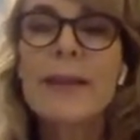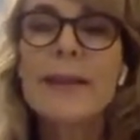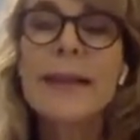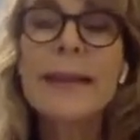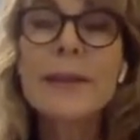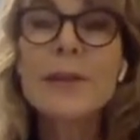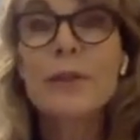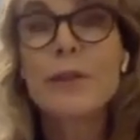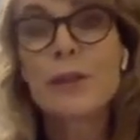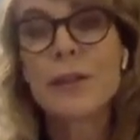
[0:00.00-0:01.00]
at any
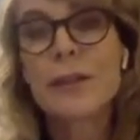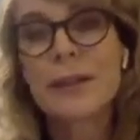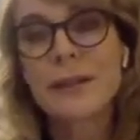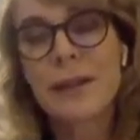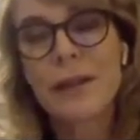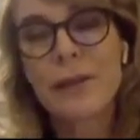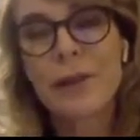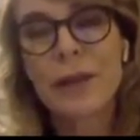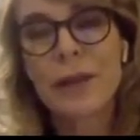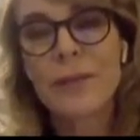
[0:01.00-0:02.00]
university in South
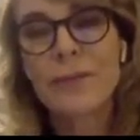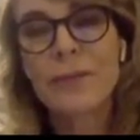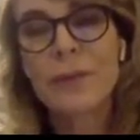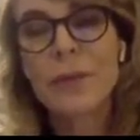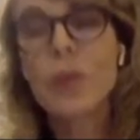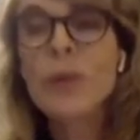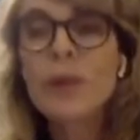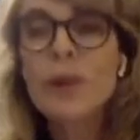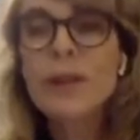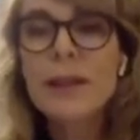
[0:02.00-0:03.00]
Africa. We
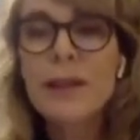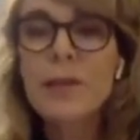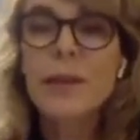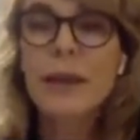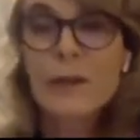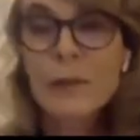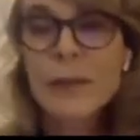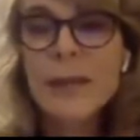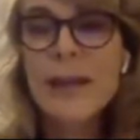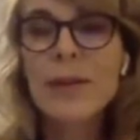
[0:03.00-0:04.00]
worked together with government
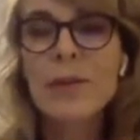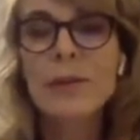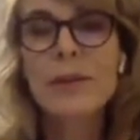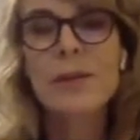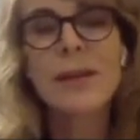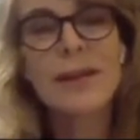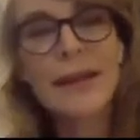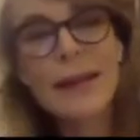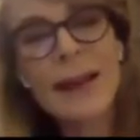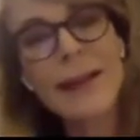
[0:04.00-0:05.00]
stakeholders and
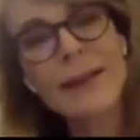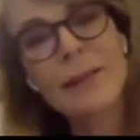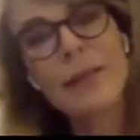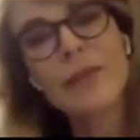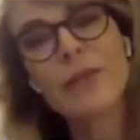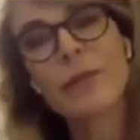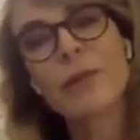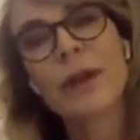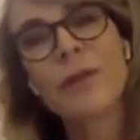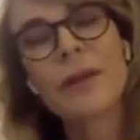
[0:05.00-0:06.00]
leading academics from
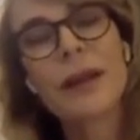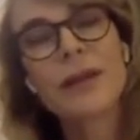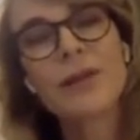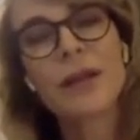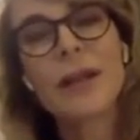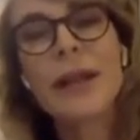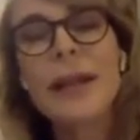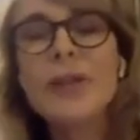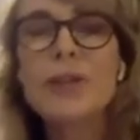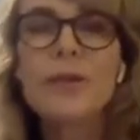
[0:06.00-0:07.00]
around the country
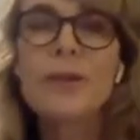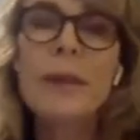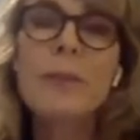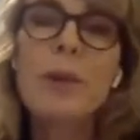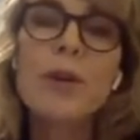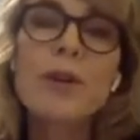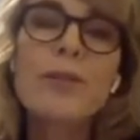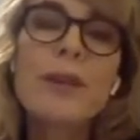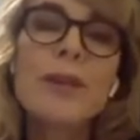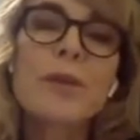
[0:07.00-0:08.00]
to develop
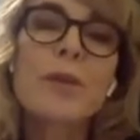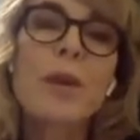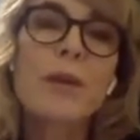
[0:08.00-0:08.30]
postgraduate